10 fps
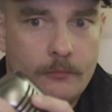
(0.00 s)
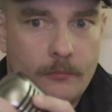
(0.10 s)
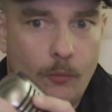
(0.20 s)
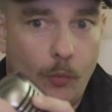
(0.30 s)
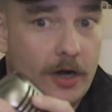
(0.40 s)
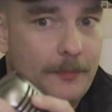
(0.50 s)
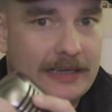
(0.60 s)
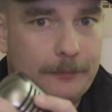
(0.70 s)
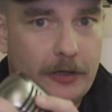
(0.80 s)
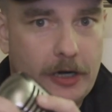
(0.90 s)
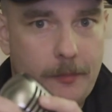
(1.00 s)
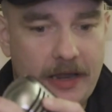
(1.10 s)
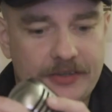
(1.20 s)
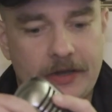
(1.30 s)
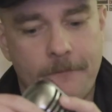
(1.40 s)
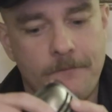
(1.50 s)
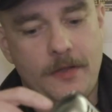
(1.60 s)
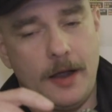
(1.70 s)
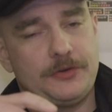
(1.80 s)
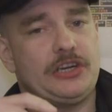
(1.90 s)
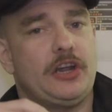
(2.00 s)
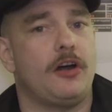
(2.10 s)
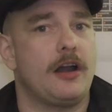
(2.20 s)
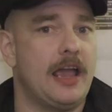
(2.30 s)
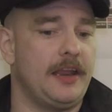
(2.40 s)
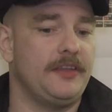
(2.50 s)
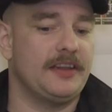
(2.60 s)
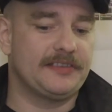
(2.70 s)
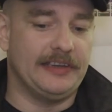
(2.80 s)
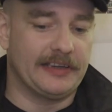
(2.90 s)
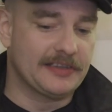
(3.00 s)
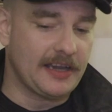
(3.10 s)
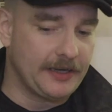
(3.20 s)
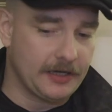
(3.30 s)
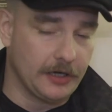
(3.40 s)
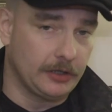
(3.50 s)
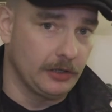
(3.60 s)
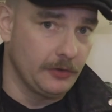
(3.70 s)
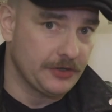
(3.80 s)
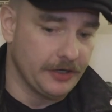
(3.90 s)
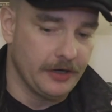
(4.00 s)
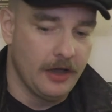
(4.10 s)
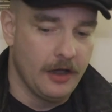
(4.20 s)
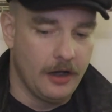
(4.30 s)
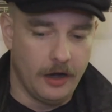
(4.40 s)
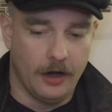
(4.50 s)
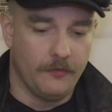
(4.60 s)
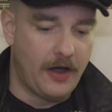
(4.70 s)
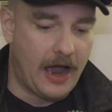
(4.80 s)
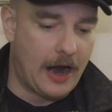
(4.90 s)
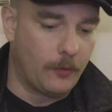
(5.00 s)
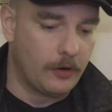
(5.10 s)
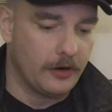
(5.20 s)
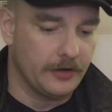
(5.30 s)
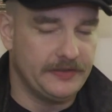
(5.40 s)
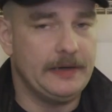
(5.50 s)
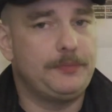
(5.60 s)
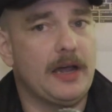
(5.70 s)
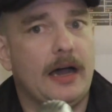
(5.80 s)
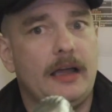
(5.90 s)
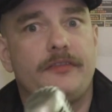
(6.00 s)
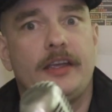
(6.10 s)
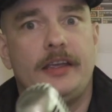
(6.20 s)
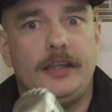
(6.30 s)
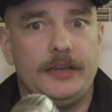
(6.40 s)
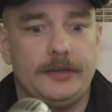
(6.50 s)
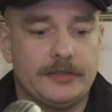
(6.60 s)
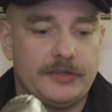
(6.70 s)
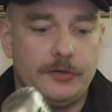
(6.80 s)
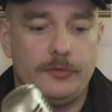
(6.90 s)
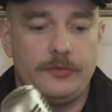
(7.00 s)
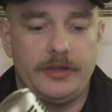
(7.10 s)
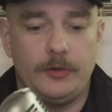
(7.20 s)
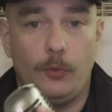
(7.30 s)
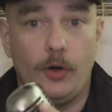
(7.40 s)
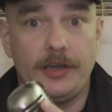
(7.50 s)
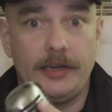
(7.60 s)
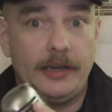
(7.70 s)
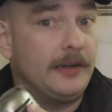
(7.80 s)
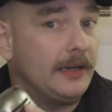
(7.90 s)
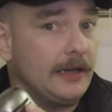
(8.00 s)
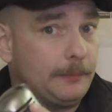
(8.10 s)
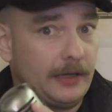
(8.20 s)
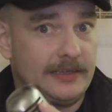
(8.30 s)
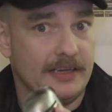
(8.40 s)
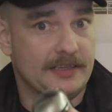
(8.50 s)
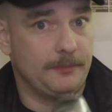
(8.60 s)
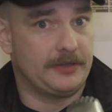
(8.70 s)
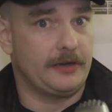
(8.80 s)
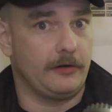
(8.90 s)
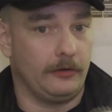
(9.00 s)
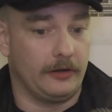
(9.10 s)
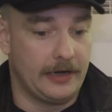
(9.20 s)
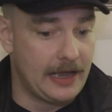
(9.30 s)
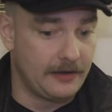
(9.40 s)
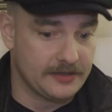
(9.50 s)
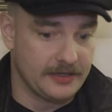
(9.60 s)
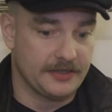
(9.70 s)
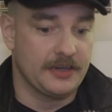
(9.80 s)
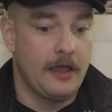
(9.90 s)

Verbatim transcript: Welcome back to Playerbase. I'm GR, and in this, the exciting conclusion of our deep dive into the One D&D playtest material analysis,